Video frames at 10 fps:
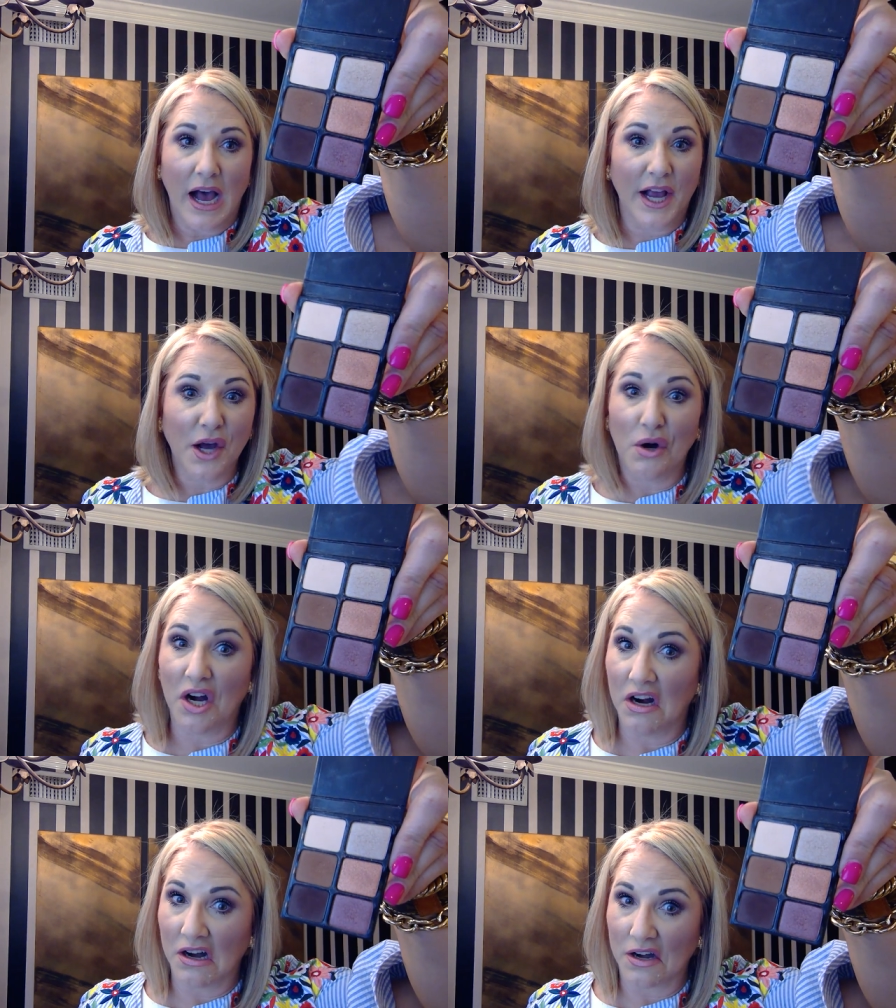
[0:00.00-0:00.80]
I go
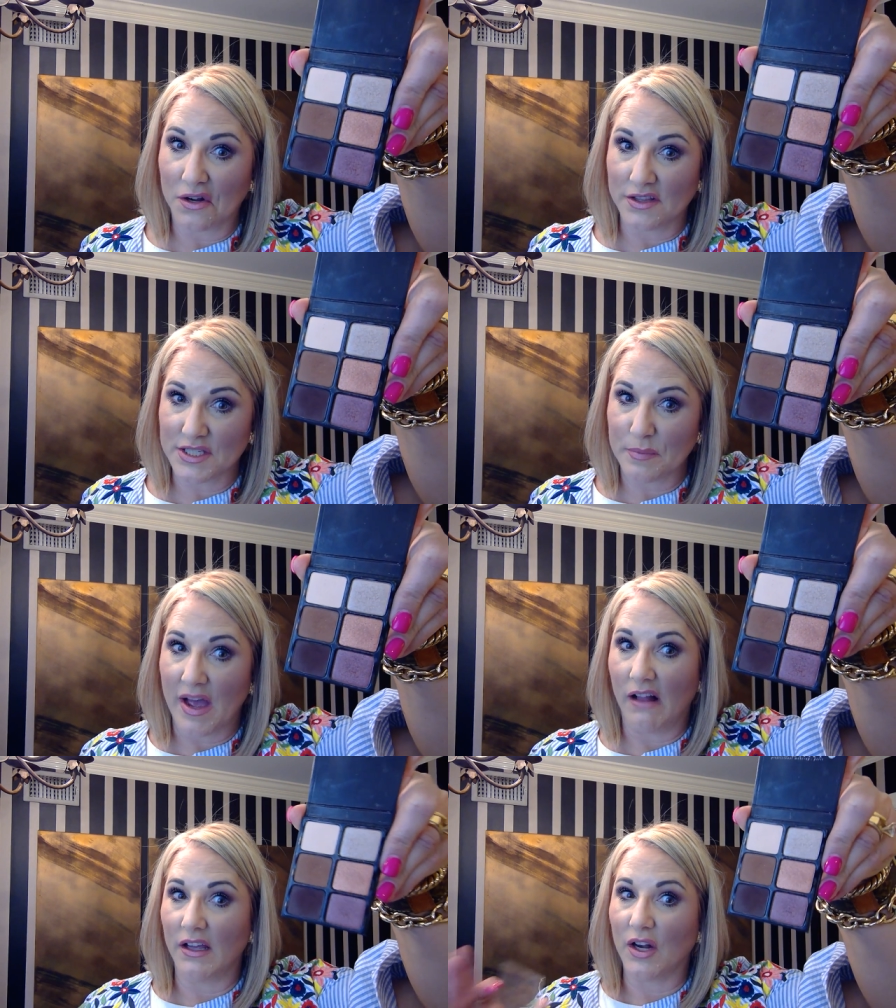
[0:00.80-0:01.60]
hard on this
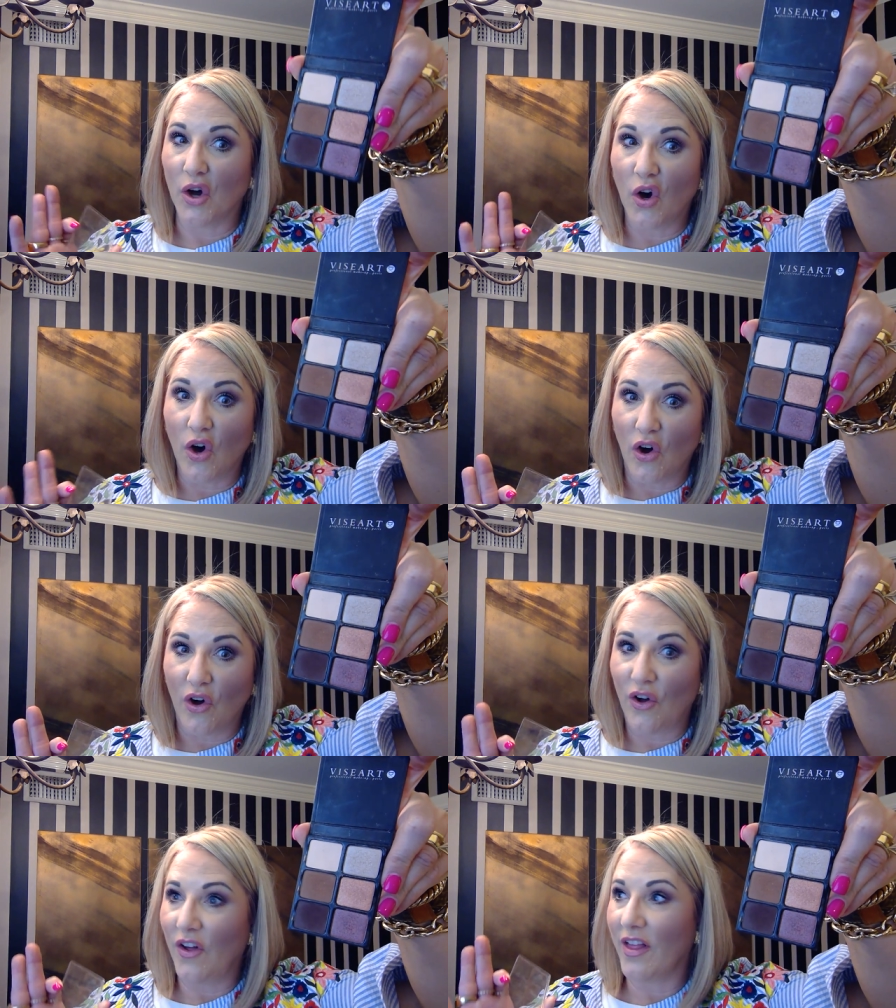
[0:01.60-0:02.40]
palette
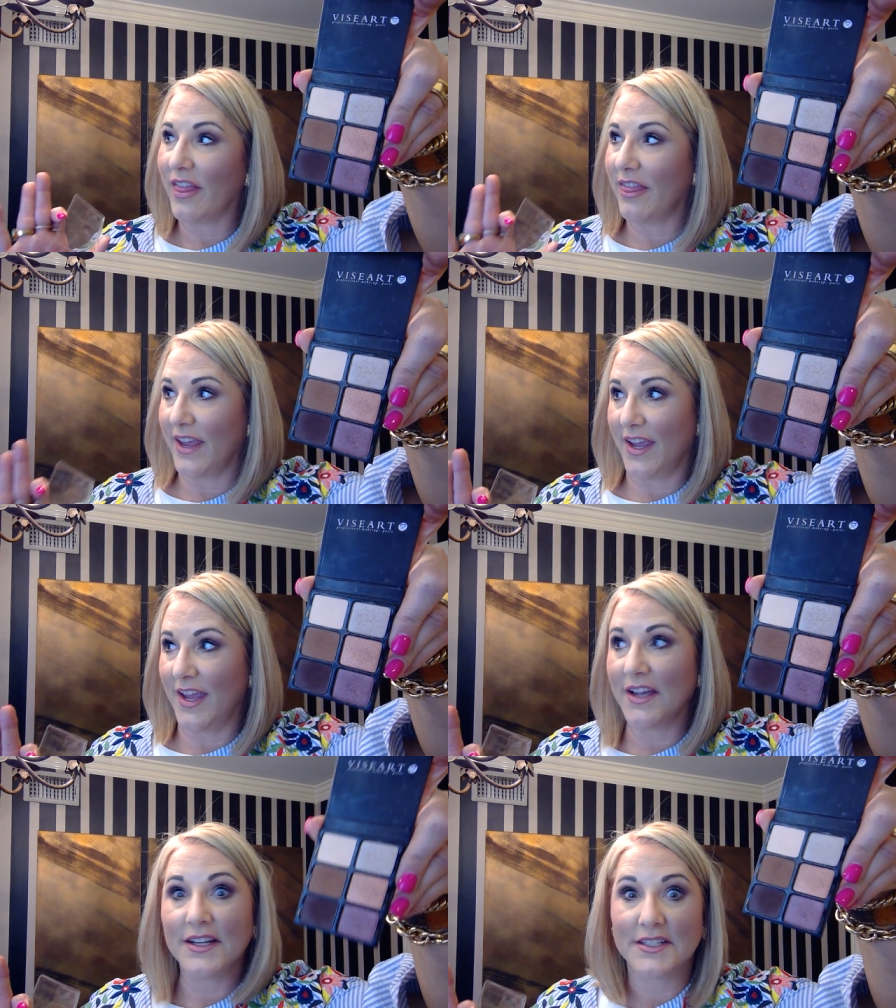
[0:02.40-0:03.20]
all
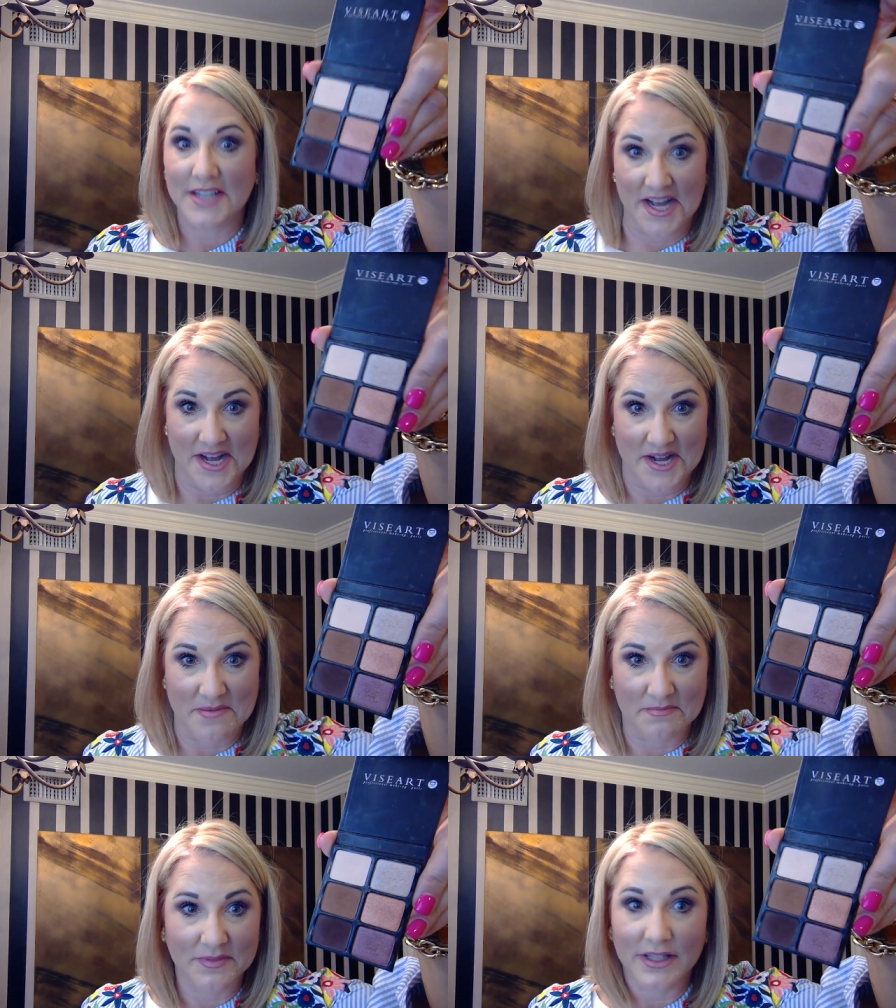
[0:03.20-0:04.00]
the
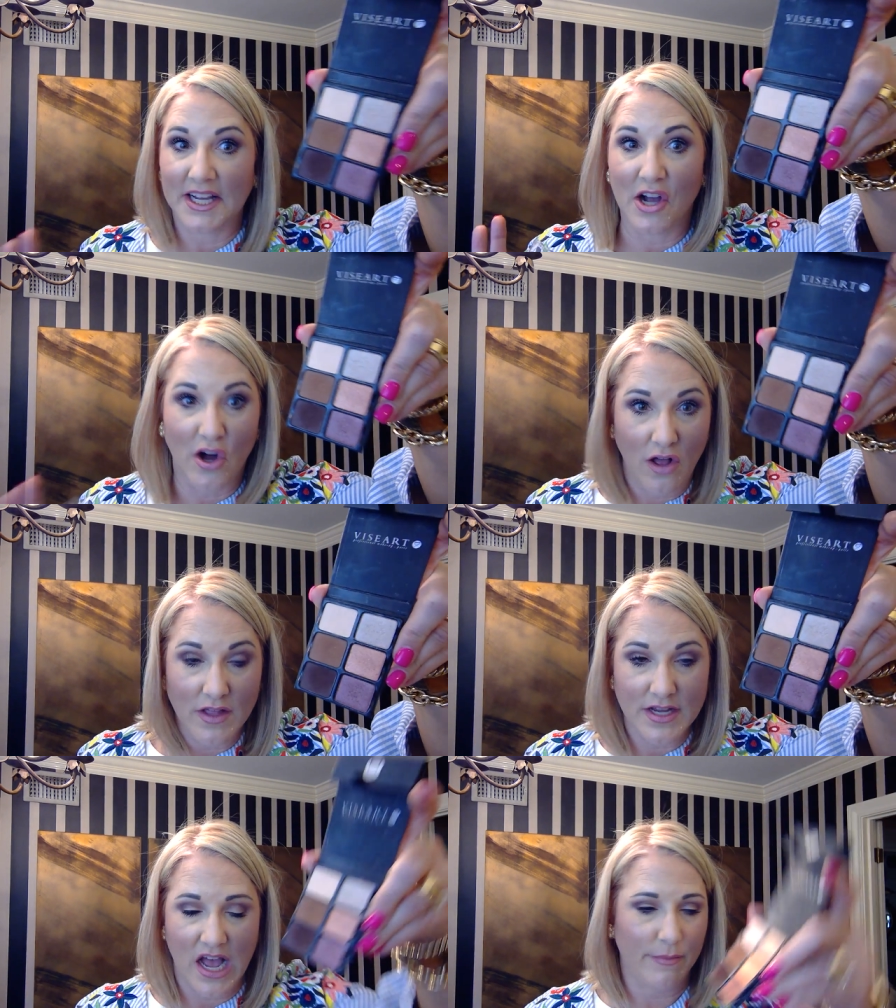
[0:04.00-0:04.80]
time, like all the
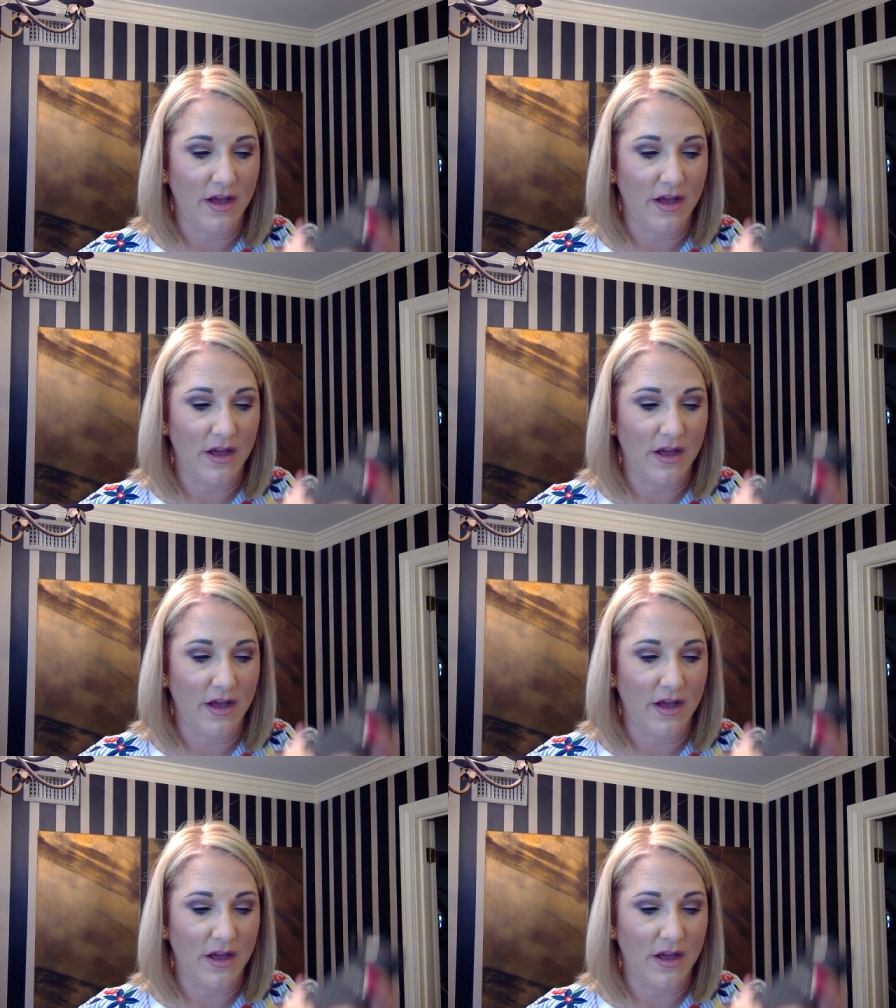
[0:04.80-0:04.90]
time.